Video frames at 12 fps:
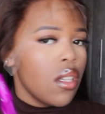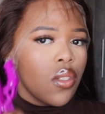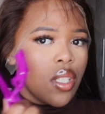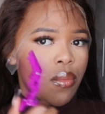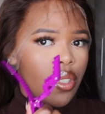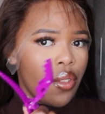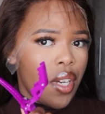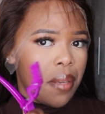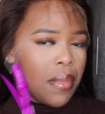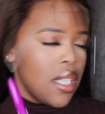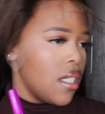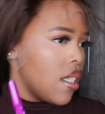So I'm gonna
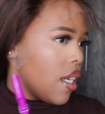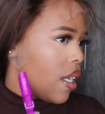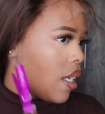grab these hair